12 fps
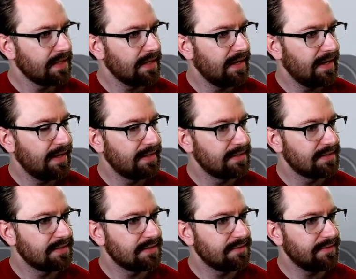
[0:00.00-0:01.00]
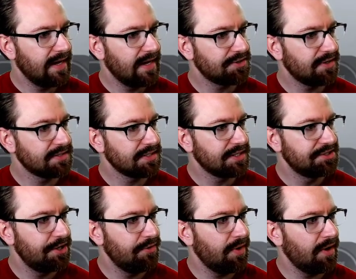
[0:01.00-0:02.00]
And the astronaut's
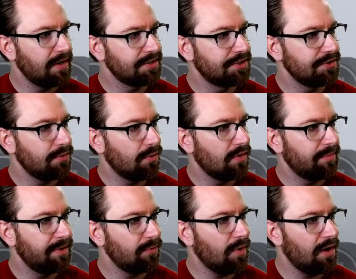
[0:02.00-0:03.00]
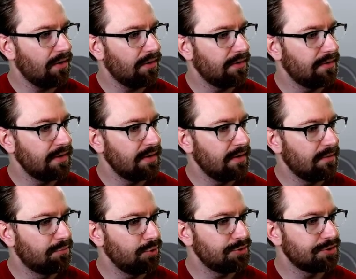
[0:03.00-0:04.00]
continuing on to orbit while the
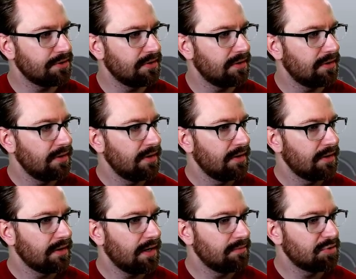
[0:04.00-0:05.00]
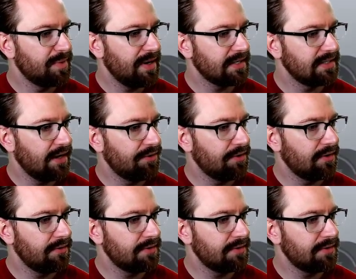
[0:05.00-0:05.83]
booster comes back down to Earth.